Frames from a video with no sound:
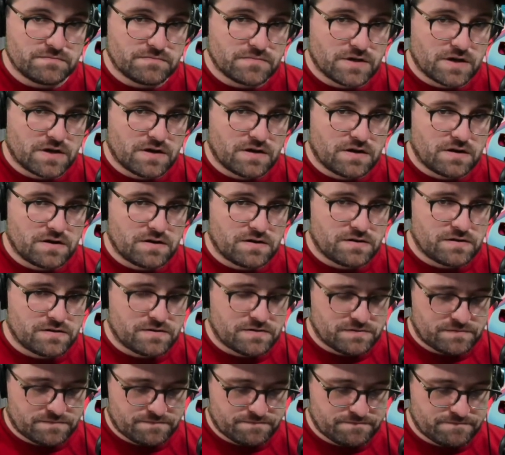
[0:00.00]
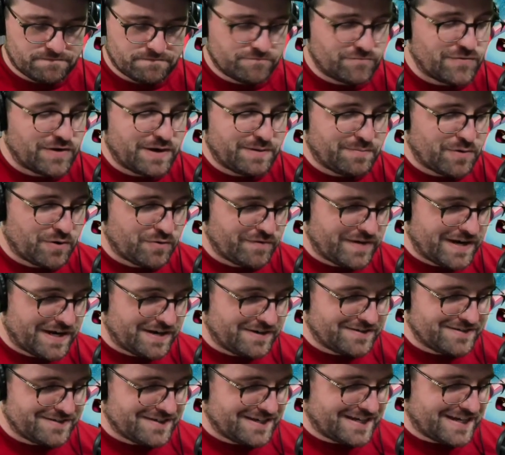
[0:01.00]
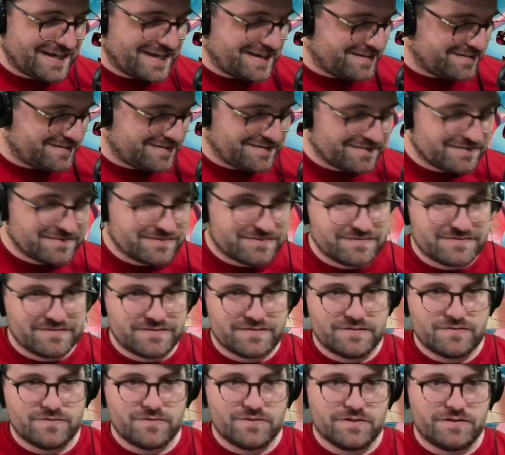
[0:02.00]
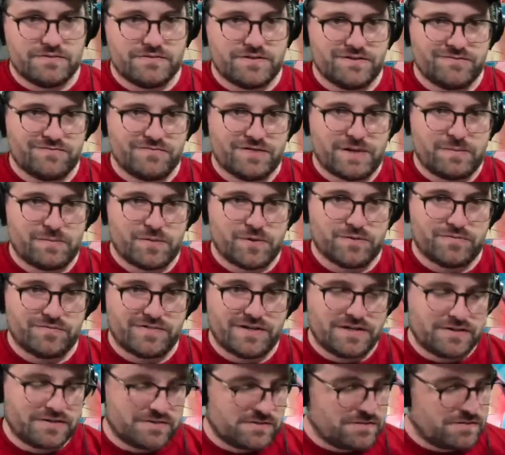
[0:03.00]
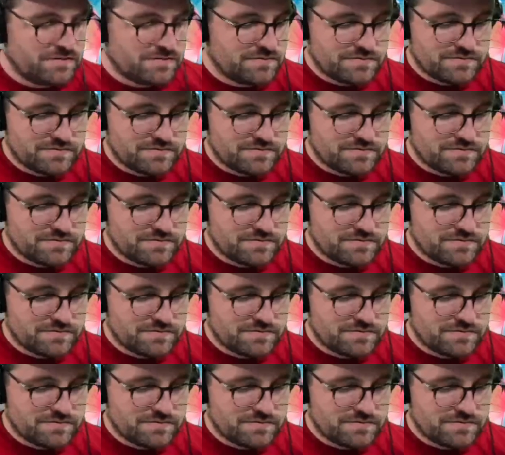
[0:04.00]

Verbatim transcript: all rainbow rares, I guess. We'll get rid of rainbow rares.